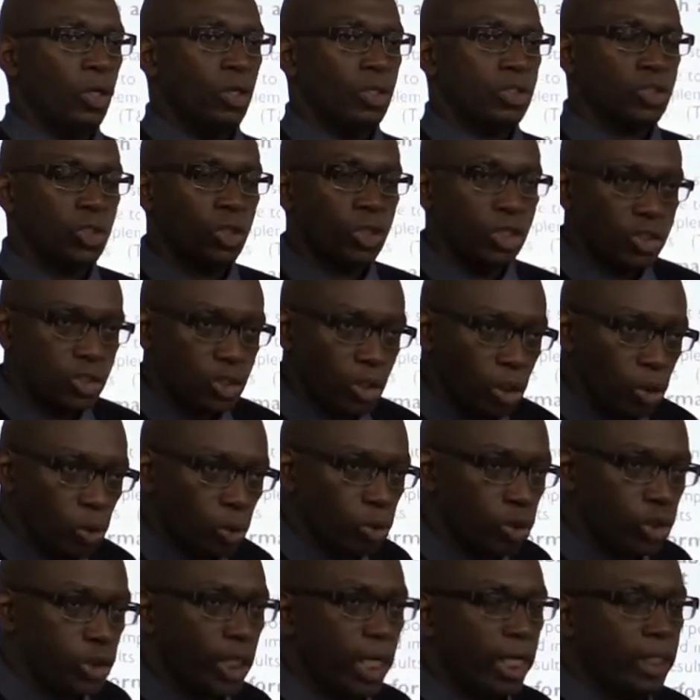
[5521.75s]
So the
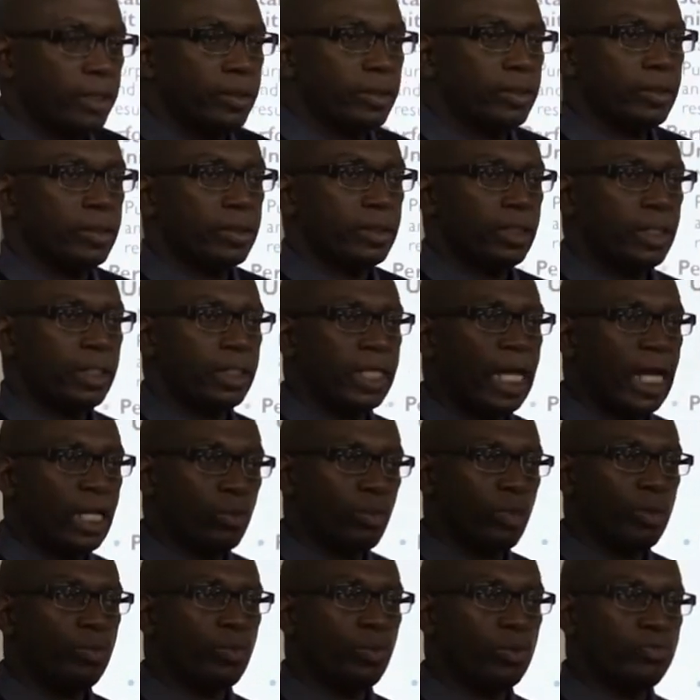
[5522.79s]
solution that
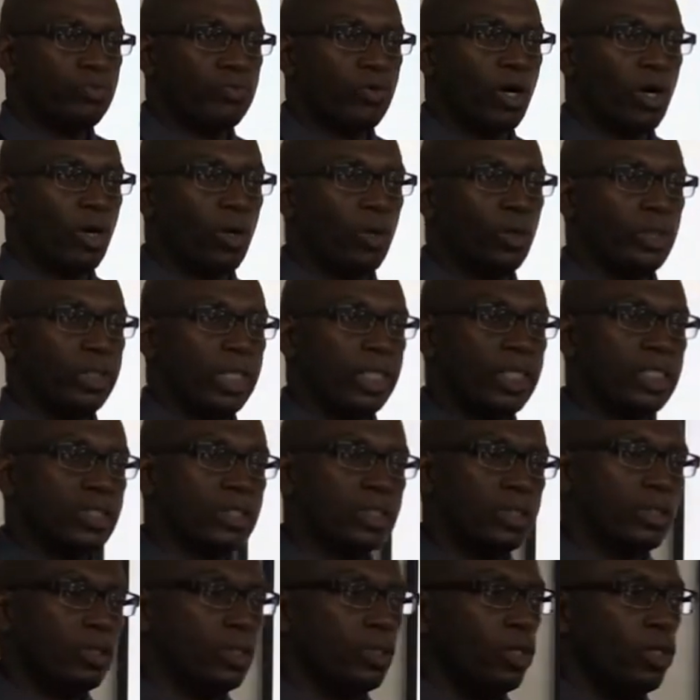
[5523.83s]
we put forward
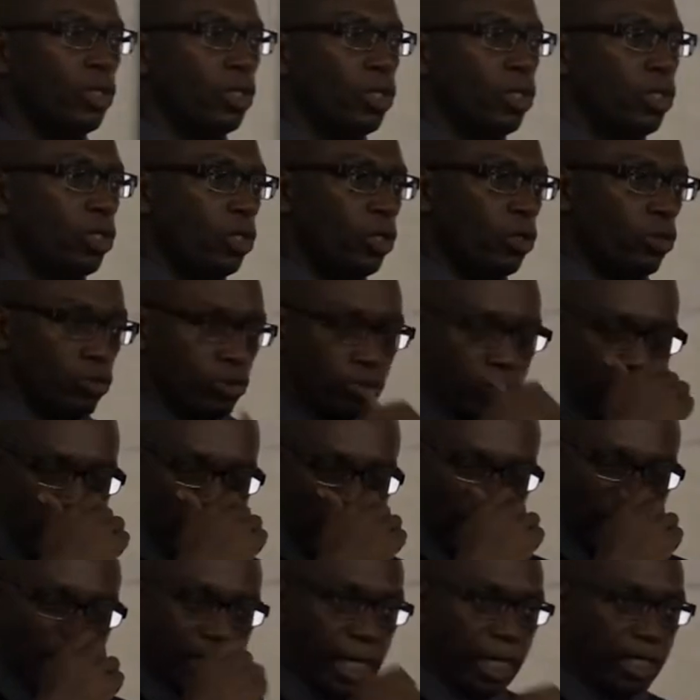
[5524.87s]
is,
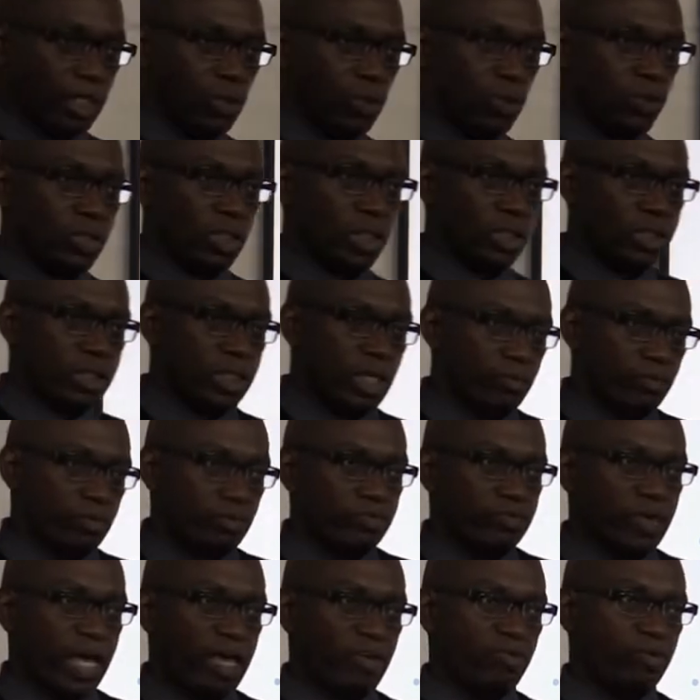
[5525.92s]
rather than using
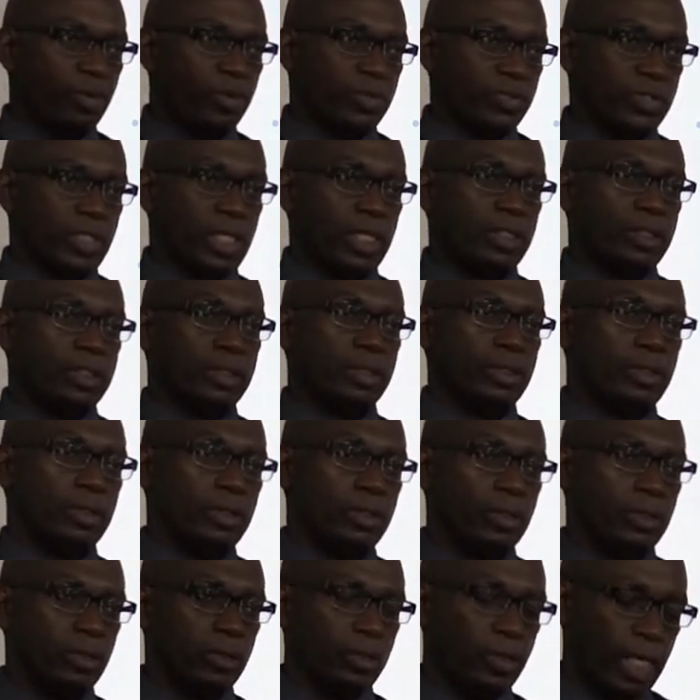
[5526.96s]
75%,
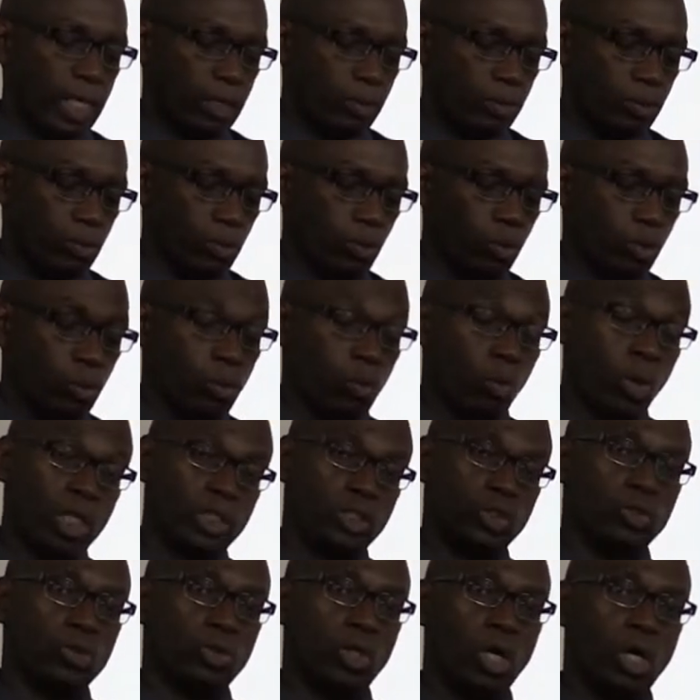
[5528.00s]
then
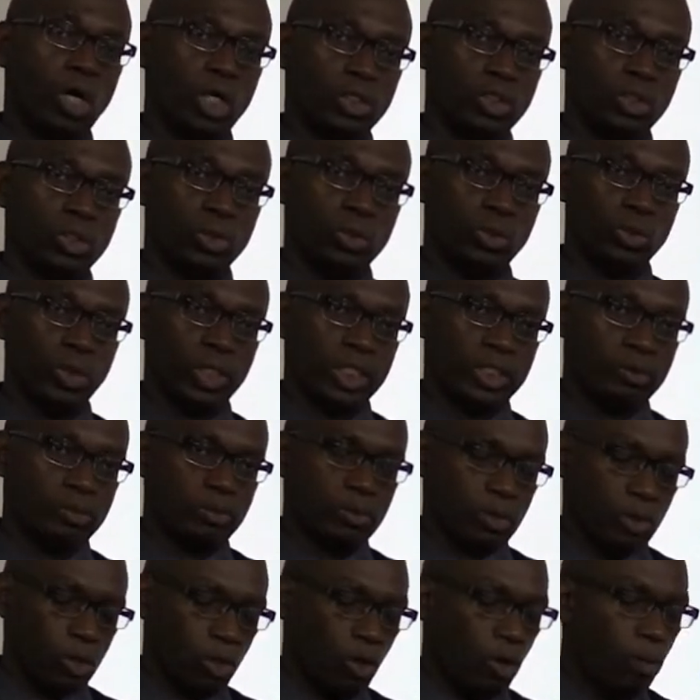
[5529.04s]
what you ought to do is
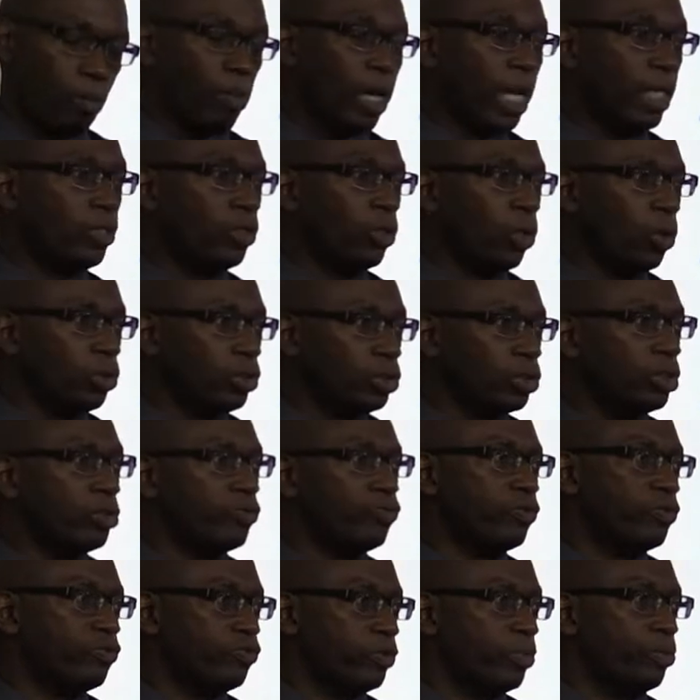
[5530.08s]
come back down to the
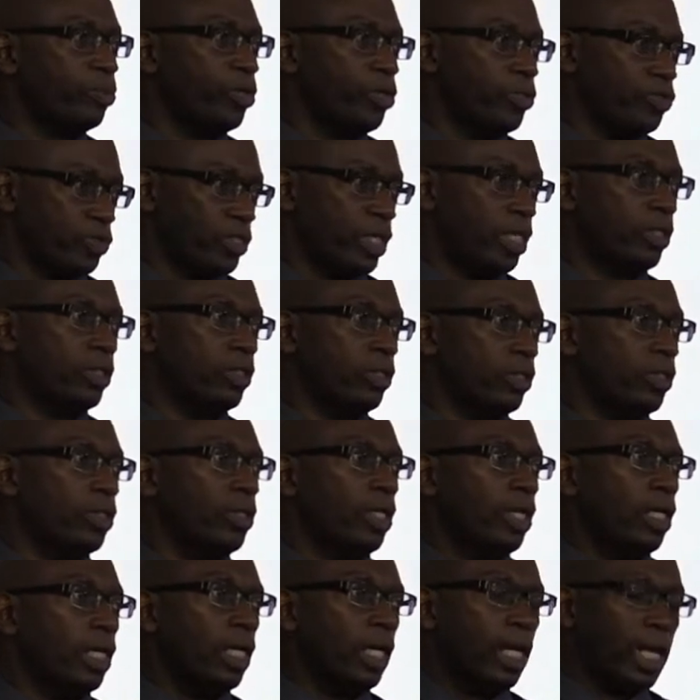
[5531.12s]
50%
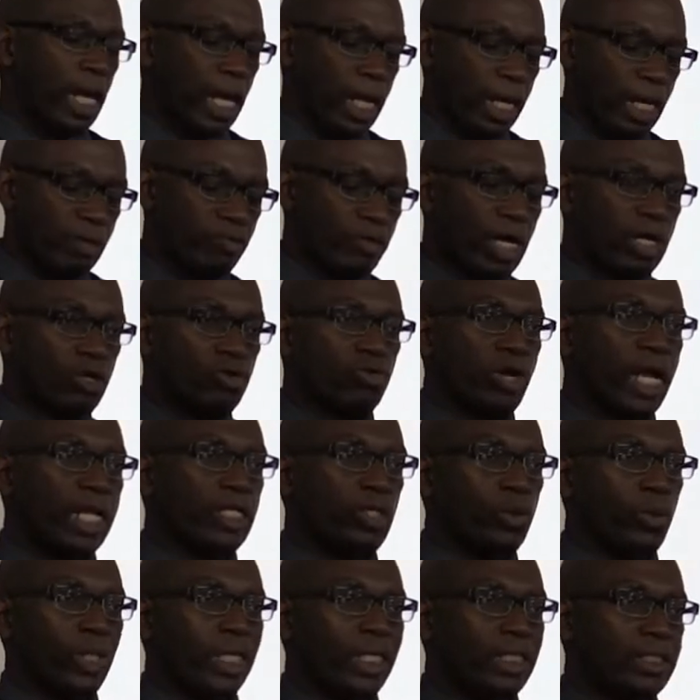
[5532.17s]
and have a
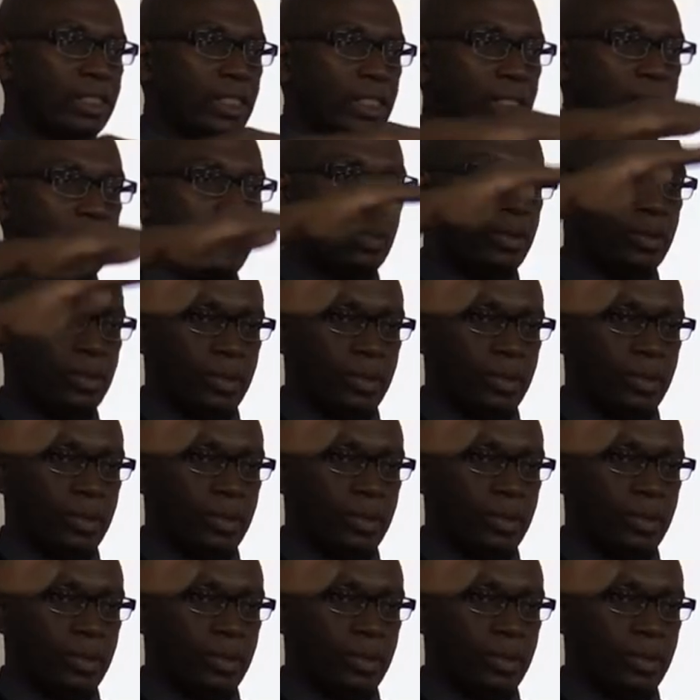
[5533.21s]
graduated